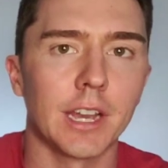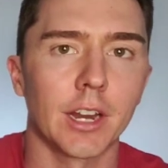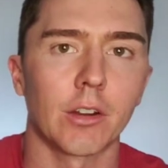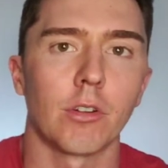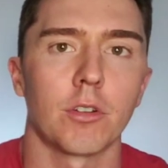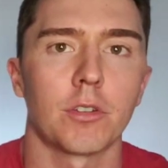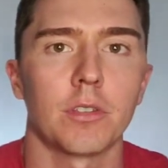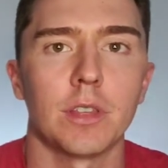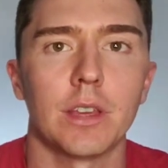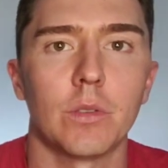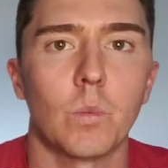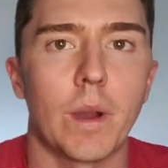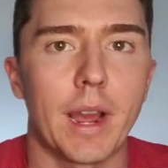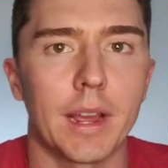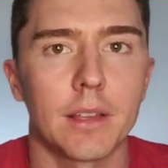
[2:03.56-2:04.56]
get across
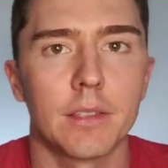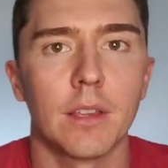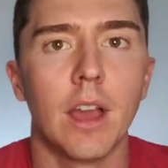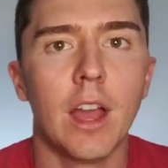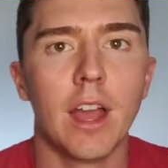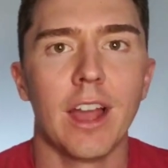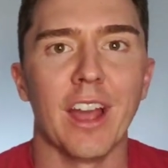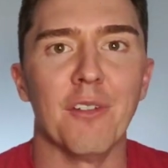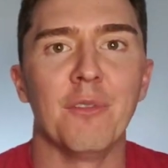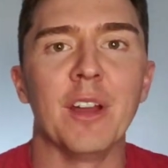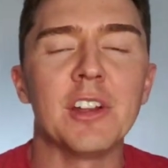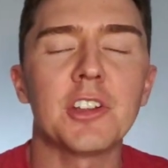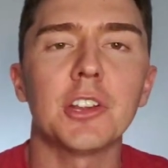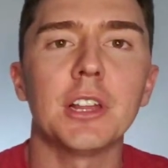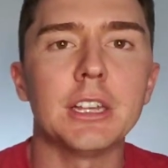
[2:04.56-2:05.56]
these wakes.
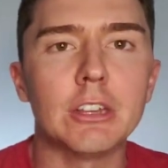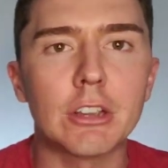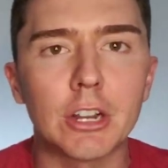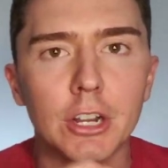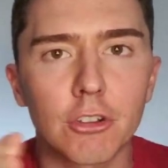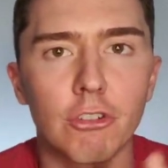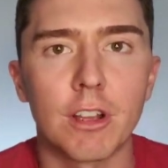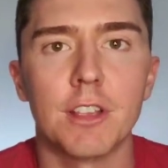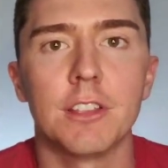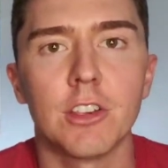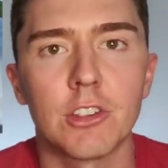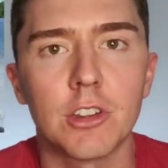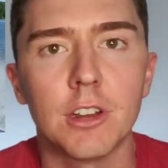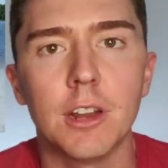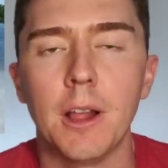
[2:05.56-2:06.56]
Eventually, you're gonna
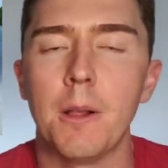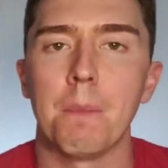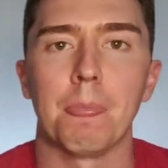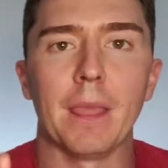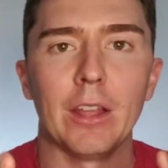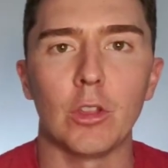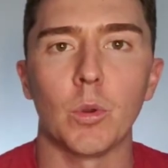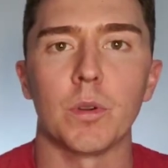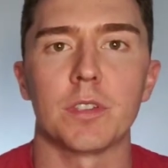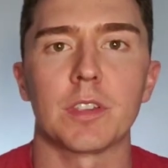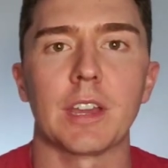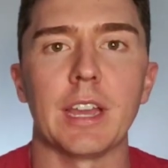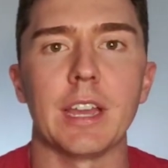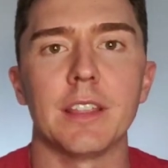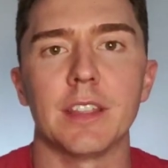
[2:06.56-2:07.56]
transition into a
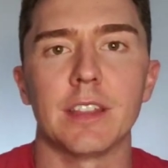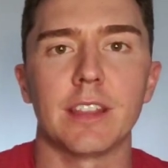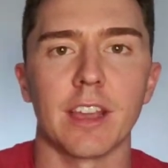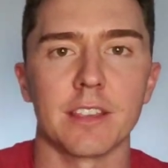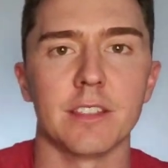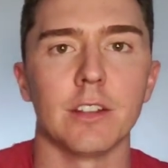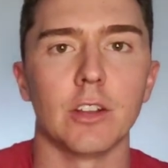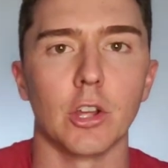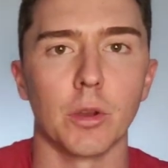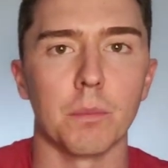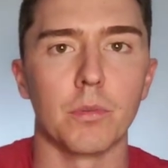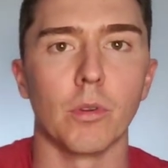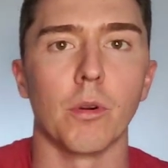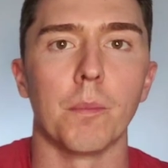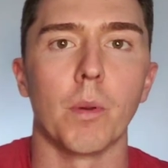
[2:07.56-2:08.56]
skier that doesn't
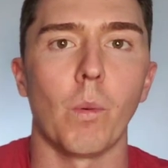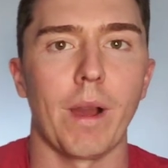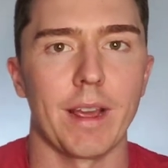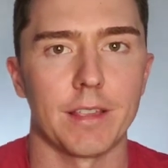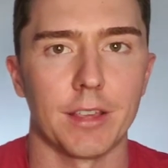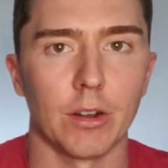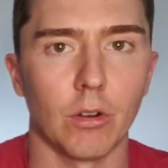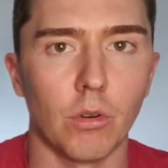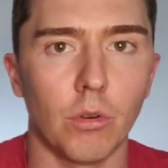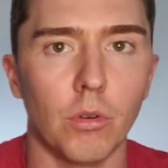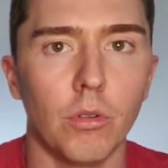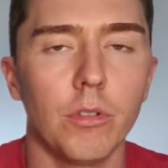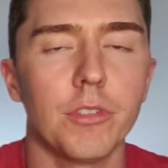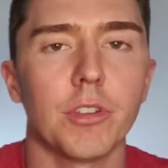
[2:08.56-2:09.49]
absorb the wakes at all.